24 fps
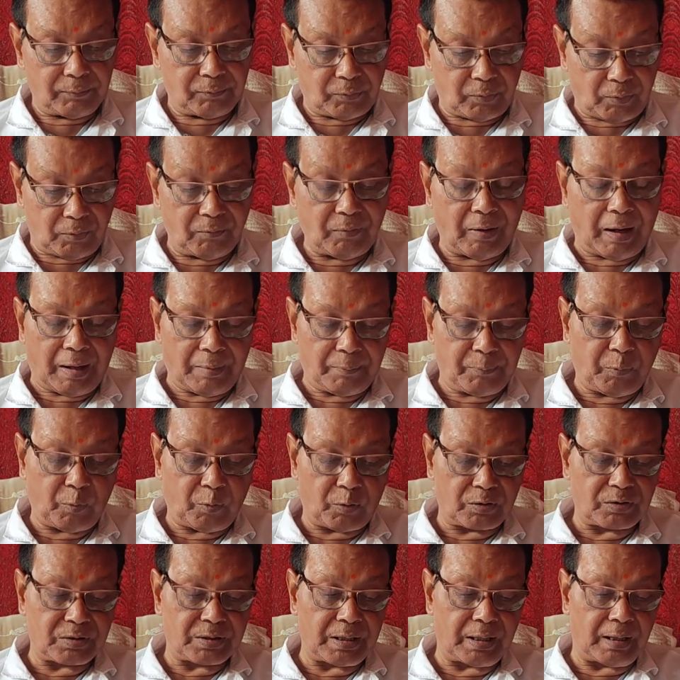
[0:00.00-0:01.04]

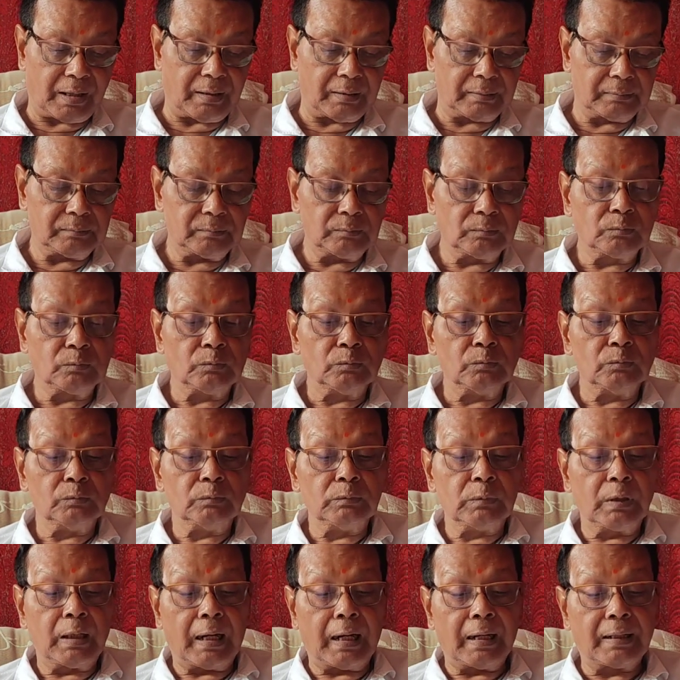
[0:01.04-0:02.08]
hypoxia.
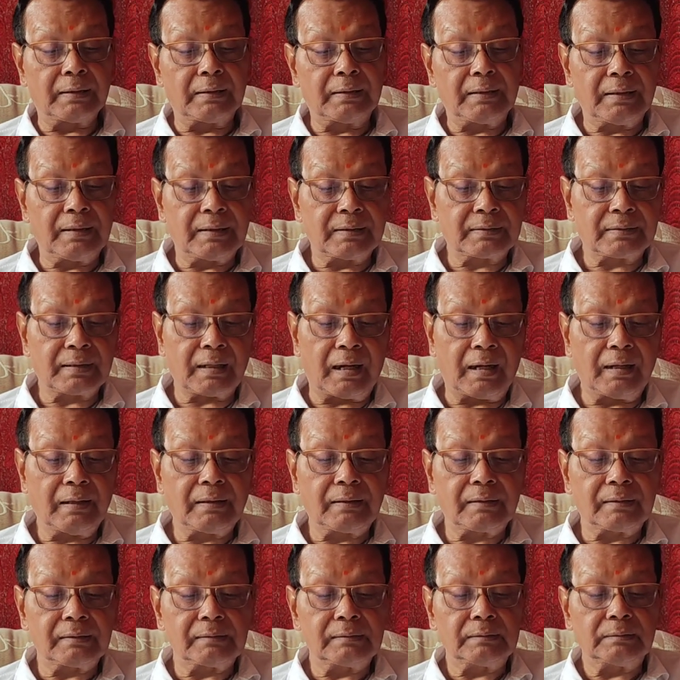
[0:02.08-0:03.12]
As a result,
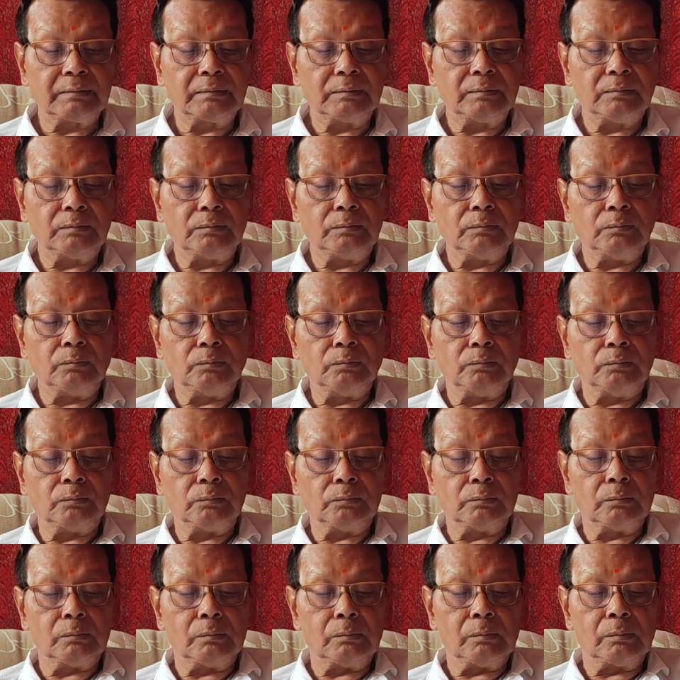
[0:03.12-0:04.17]

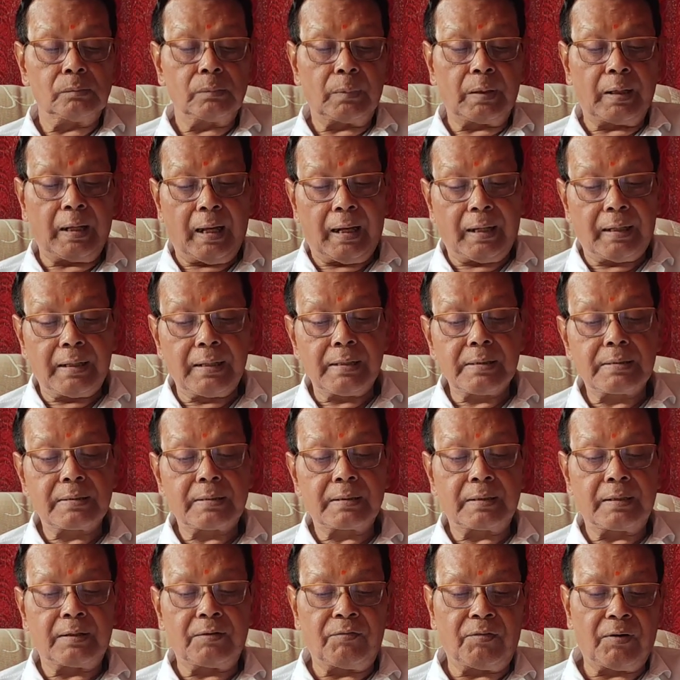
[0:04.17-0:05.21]
there is
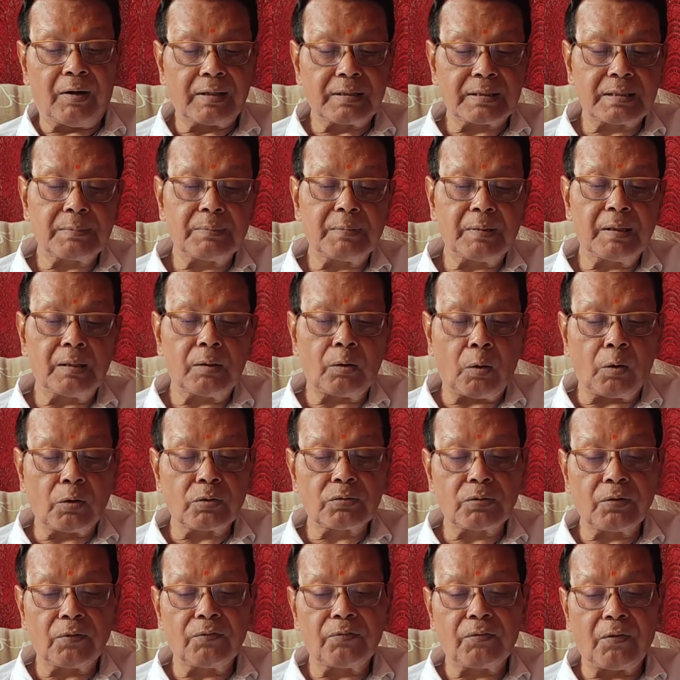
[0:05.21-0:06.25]
reversible
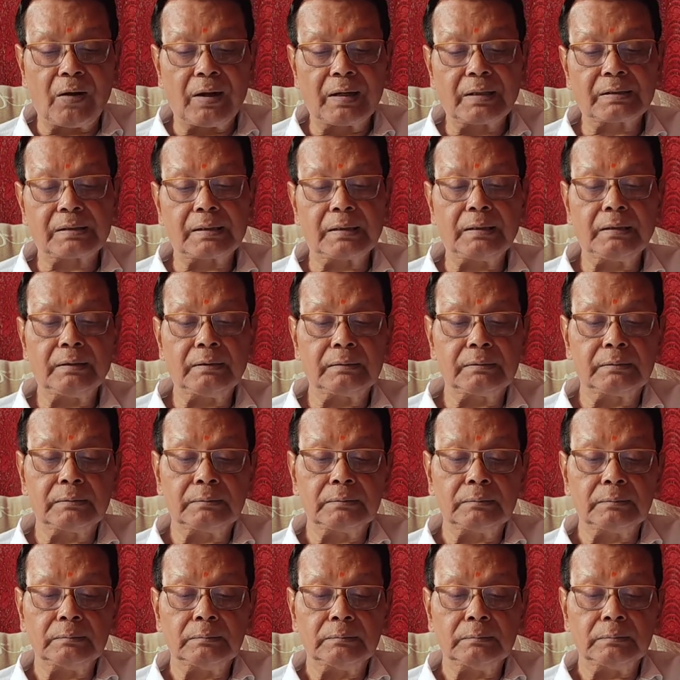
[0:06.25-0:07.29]
loss of function
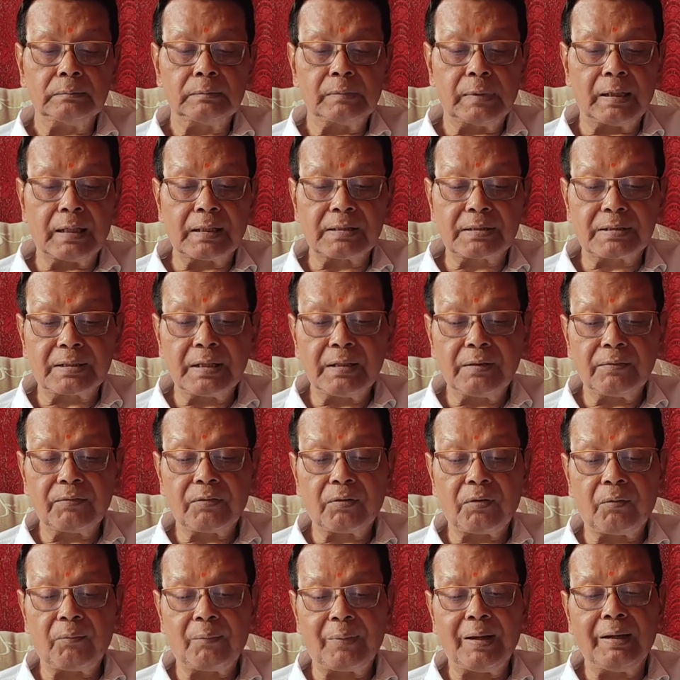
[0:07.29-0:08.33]
lasting
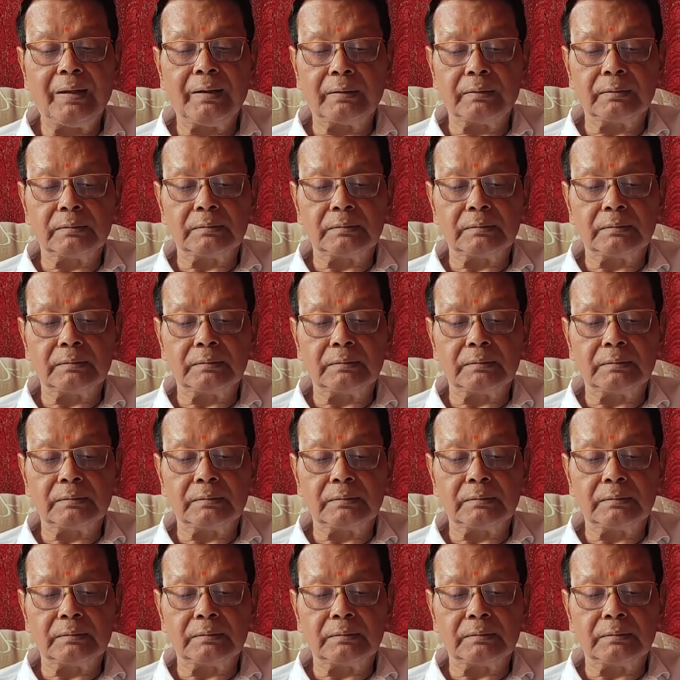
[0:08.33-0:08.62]
from a